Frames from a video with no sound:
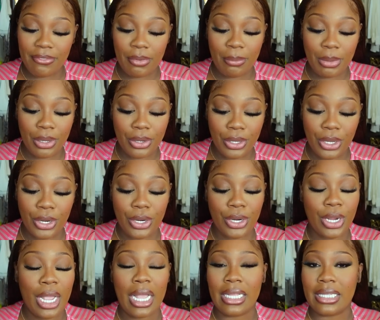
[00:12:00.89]

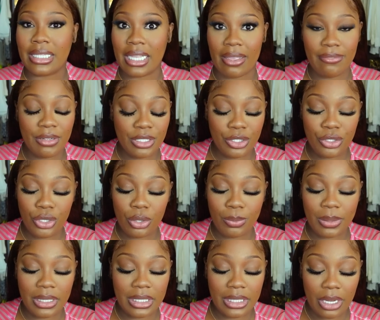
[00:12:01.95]
familiar, definitely do your
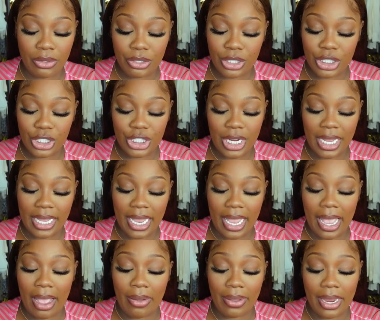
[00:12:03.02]
research and check
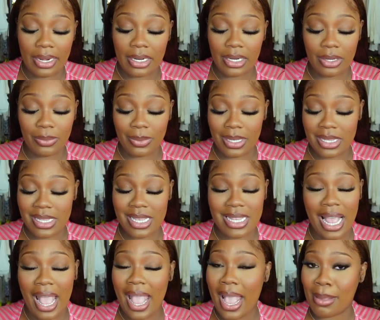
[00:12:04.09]
out Ana Luisa because
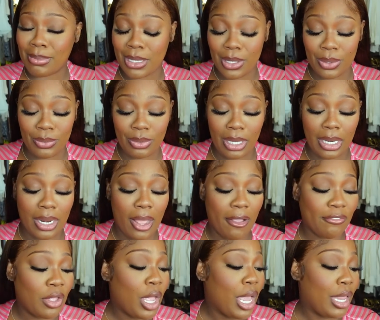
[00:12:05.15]
I absolutely
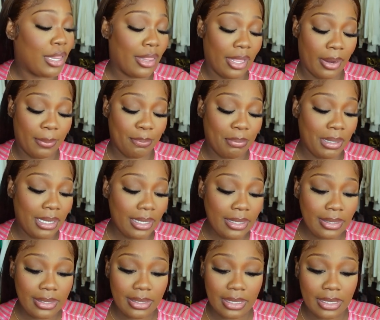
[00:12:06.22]
love their
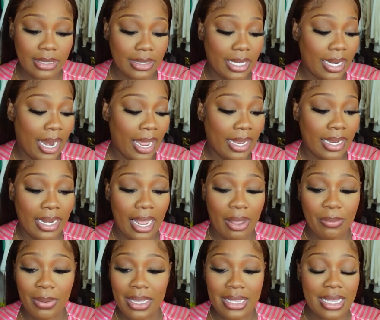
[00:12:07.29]
pieces and I
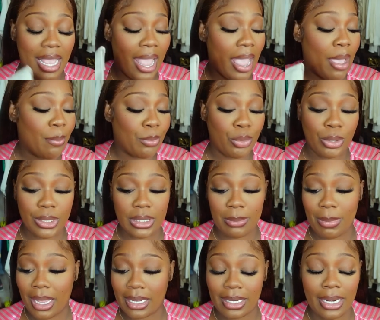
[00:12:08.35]
cannot wait to add more to
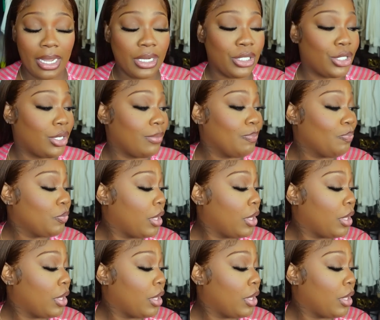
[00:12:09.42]
my collection